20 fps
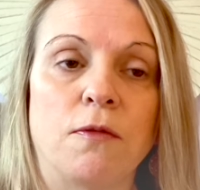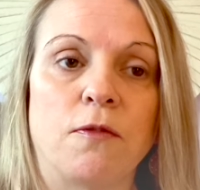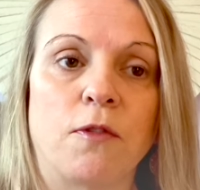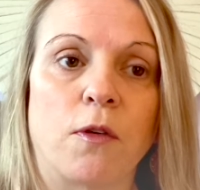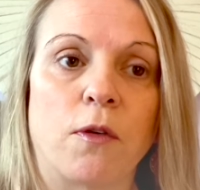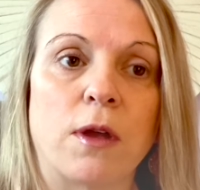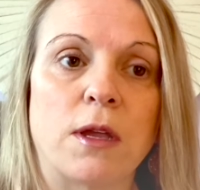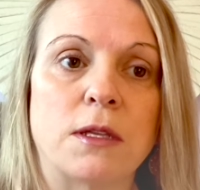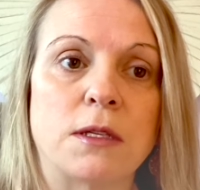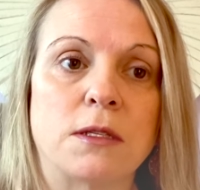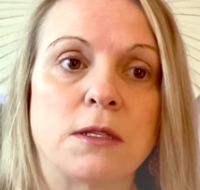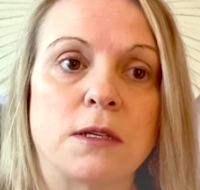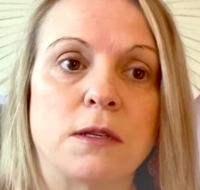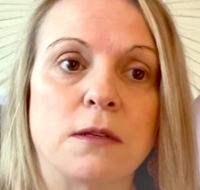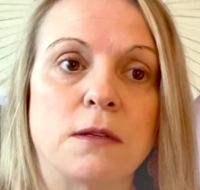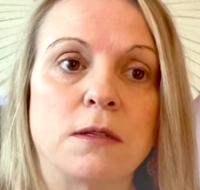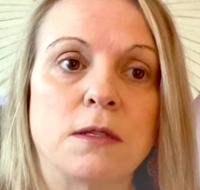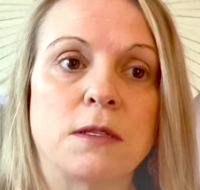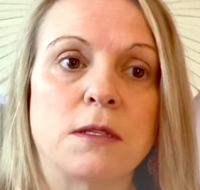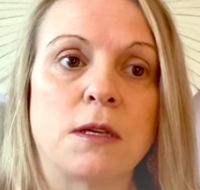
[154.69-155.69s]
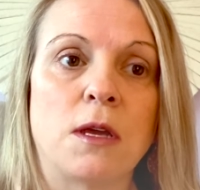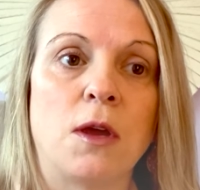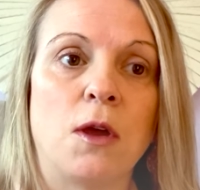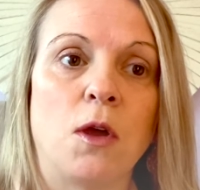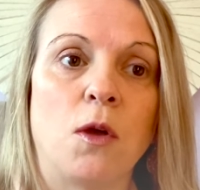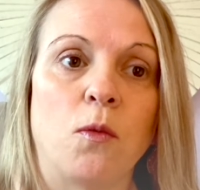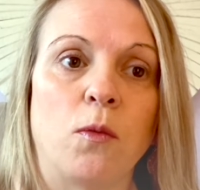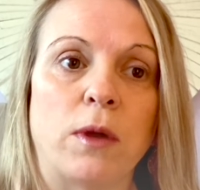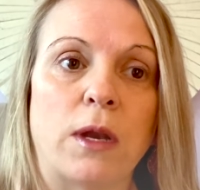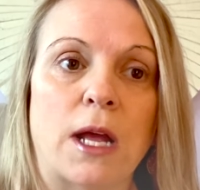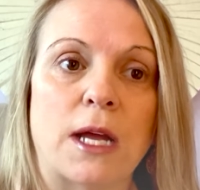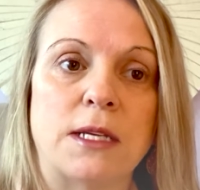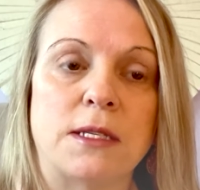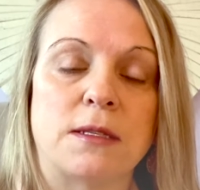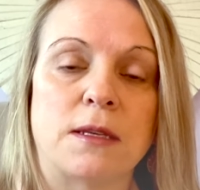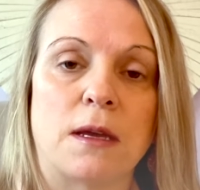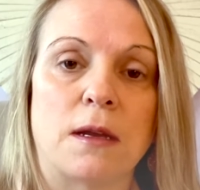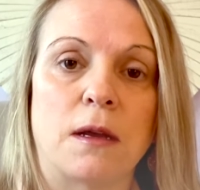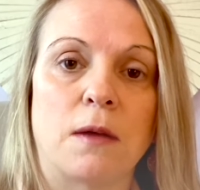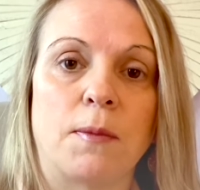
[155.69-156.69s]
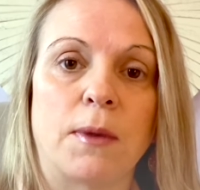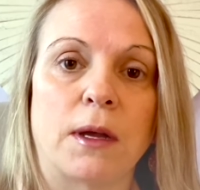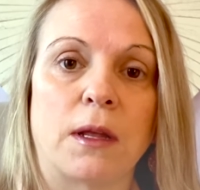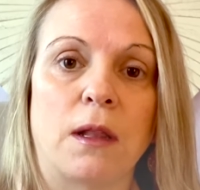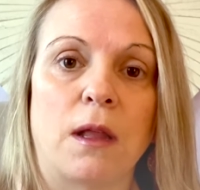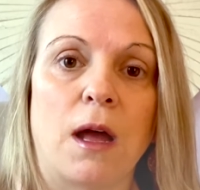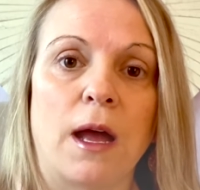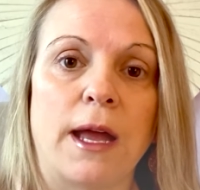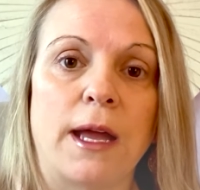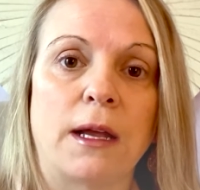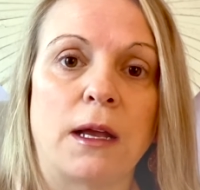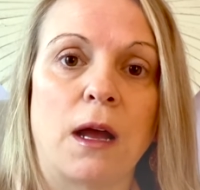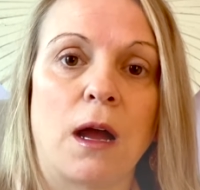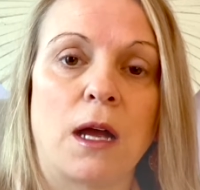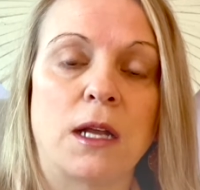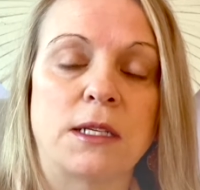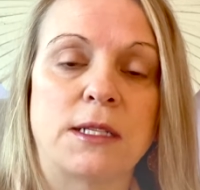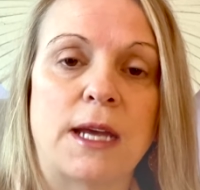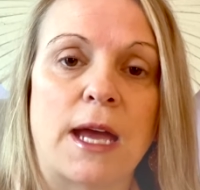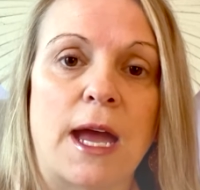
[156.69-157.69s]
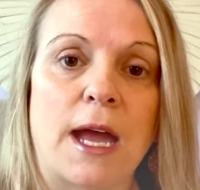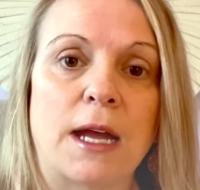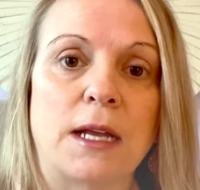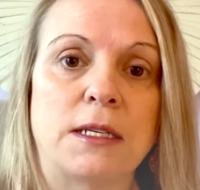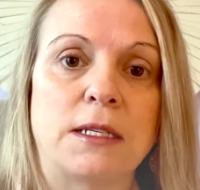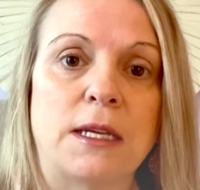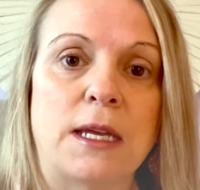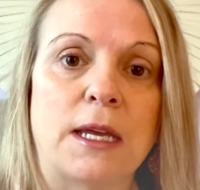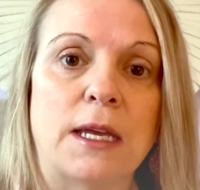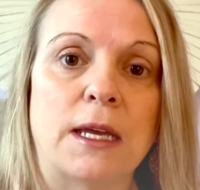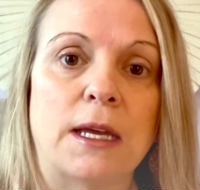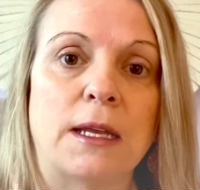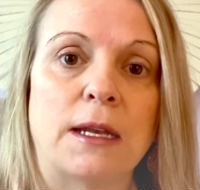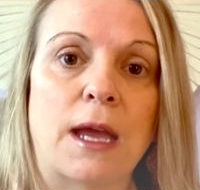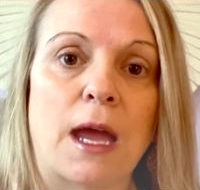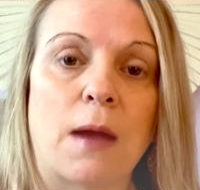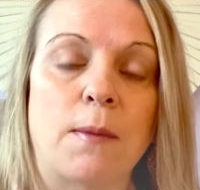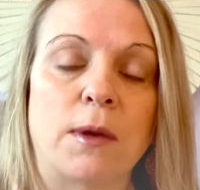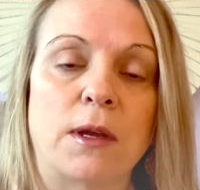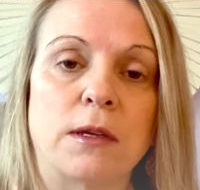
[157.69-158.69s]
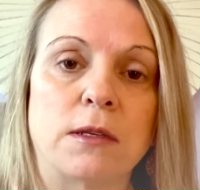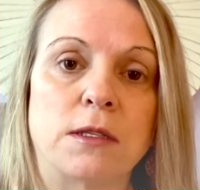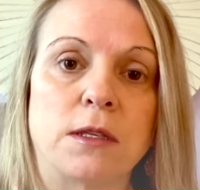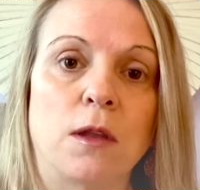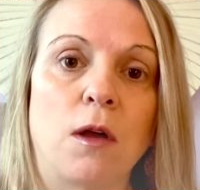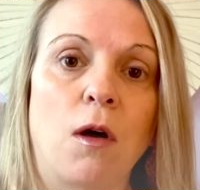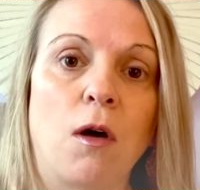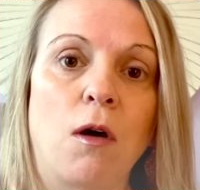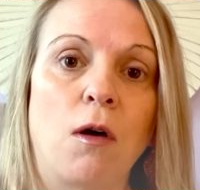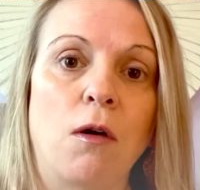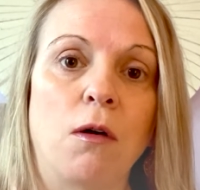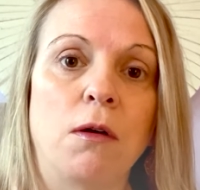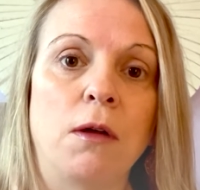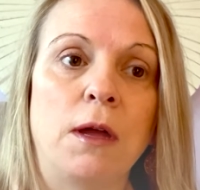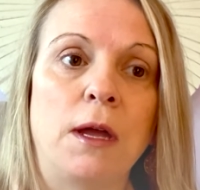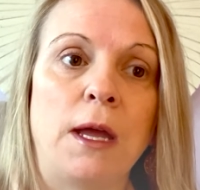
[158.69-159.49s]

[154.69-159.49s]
For instance, when I set up a client contact in AbacusLaw,